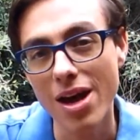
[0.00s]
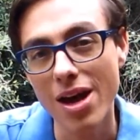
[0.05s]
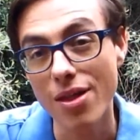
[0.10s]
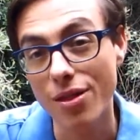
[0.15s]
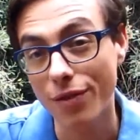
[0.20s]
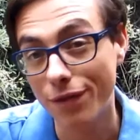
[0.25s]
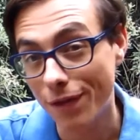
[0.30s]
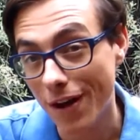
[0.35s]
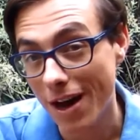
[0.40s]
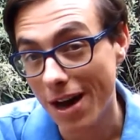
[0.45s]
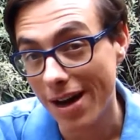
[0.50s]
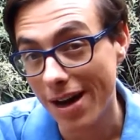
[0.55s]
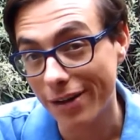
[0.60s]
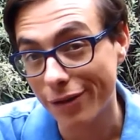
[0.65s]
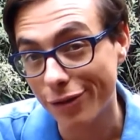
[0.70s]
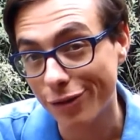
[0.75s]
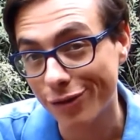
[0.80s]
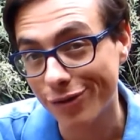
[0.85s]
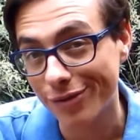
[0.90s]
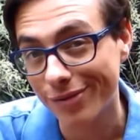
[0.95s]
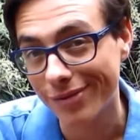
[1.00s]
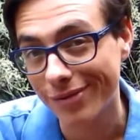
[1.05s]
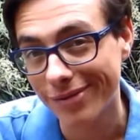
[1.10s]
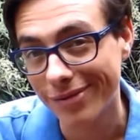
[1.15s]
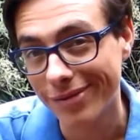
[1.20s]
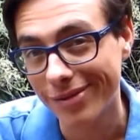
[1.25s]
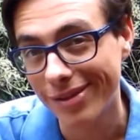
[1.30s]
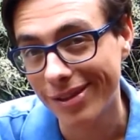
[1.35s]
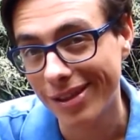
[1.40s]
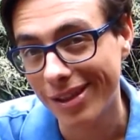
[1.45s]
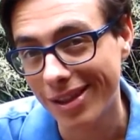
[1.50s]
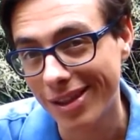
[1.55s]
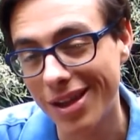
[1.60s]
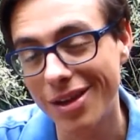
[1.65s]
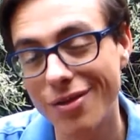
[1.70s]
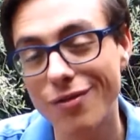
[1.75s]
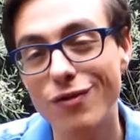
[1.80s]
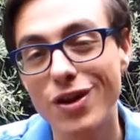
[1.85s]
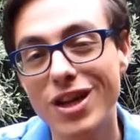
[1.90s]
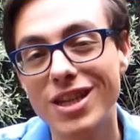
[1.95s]
The 5, the
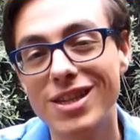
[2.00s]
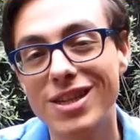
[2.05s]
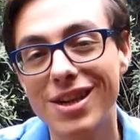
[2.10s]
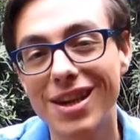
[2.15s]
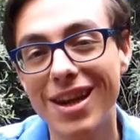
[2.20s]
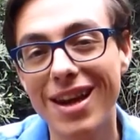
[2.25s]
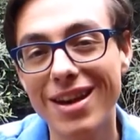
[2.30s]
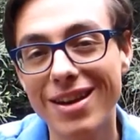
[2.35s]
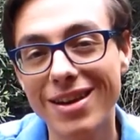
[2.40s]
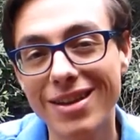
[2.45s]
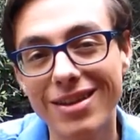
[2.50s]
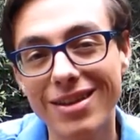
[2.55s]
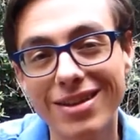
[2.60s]
investigator.